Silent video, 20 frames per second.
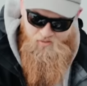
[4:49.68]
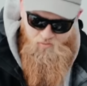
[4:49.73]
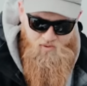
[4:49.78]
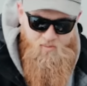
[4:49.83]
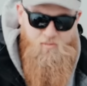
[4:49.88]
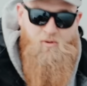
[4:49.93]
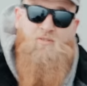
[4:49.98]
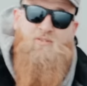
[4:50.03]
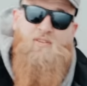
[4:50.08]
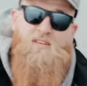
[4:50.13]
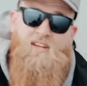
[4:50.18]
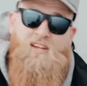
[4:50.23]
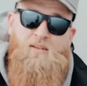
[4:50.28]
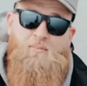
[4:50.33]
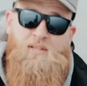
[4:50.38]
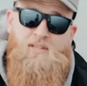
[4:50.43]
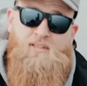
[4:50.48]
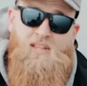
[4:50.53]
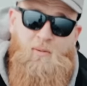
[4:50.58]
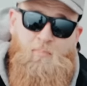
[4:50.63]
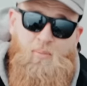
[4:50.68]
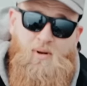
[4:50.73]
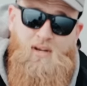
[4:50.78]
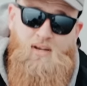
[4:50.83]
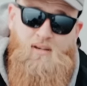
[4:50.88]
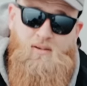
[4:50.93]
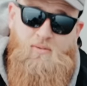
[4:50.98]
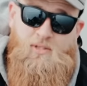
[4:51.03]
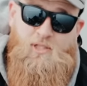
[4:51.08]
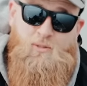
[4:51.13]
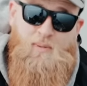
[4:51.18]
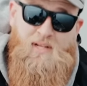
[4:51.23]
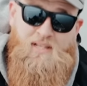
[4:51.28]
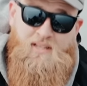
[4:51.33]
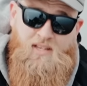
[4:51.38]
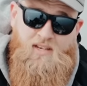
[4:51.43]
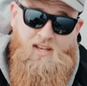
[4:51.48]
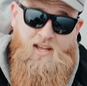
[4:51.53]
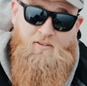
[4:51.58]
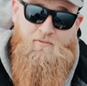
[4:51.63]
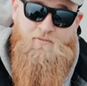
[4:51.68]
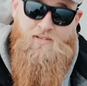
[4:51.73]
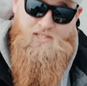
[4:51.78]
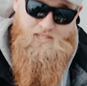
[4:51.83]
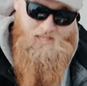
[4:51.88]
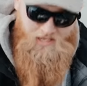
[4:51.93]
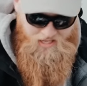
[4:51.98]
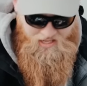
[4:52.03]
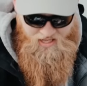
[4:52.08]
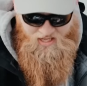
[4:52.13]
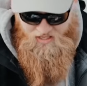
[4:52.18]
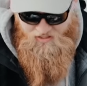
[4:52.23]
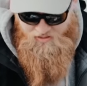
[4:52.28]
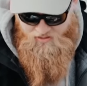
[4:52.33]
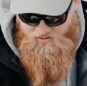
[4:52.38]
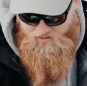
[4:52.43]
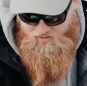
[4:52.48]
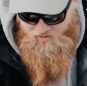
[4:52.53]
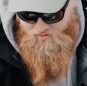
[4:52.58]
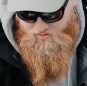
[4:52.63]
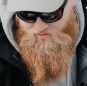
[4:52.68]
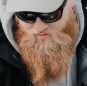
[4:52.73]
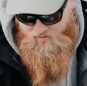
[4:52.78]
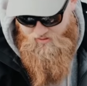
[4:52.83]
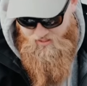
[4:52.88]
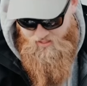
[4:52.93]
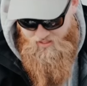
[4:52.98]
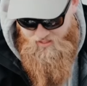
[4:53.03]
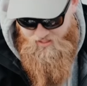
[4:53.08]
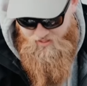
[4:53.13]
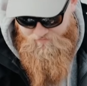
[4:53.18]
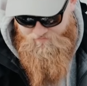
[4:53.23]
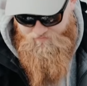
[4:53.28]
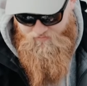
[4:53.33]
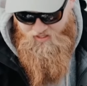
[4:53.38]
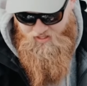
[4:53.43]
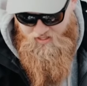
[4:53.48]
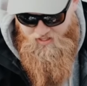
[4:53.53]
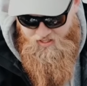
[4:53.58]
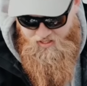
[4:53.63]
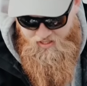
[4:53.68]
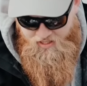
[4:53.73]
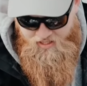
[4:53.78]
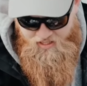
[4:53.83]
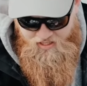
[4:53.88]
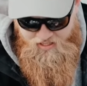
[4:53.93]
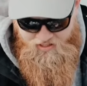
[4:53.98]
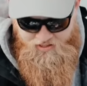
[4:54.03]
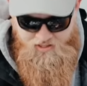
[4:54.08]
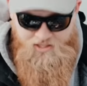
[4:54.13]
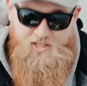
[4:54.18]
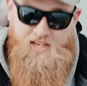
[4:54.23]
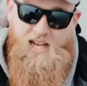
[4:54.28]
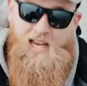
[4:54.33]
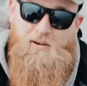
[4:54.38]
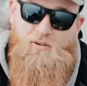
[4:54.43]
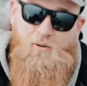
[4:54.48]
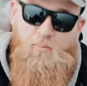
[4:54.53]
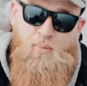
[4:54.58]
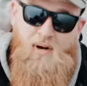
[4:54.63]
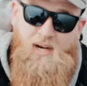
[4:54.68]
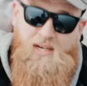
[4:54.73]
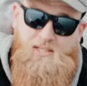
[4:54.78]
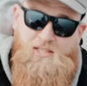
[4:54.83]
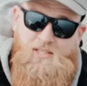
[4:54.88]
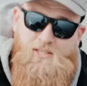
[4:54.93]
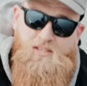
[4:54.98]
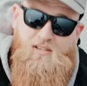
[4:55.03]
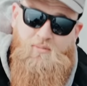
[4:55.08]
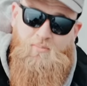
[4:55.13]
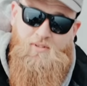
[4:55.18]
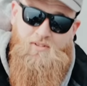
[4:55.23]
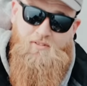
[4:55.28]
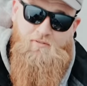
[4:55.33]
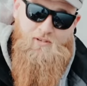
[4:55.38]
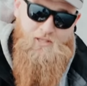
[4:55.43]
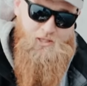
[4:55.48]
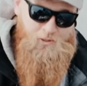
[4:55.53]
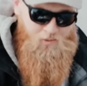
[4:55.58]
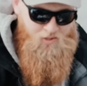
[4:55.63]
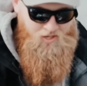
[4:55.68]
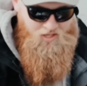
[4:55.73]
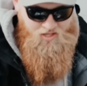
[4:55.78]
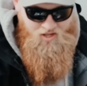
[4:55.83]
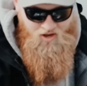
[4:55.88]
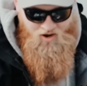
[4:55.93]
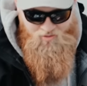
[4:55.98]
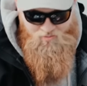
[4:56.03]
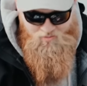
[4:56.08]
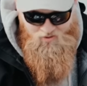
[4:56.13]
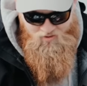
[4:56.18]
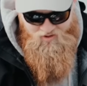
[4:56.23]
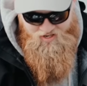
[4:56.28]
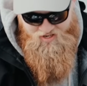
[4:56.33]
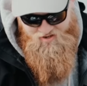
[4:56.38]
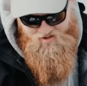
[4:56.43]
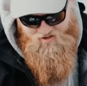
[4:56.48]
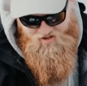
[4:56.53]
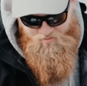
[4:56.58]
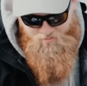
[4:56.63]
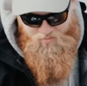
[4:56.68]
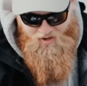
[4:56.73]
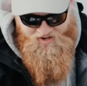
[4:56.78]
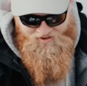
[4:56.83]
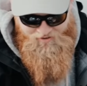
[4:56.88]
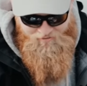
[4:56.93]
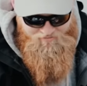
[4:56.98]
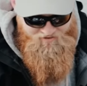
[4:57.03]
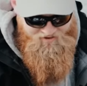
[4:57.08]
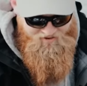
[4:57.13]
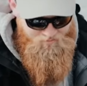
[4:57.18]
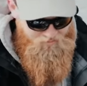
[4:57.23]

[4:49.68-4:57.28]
We moved a little bit deeper. We spent the day fishing uh, the, the, um, the, shallower parts, but the fish were not home or not biting very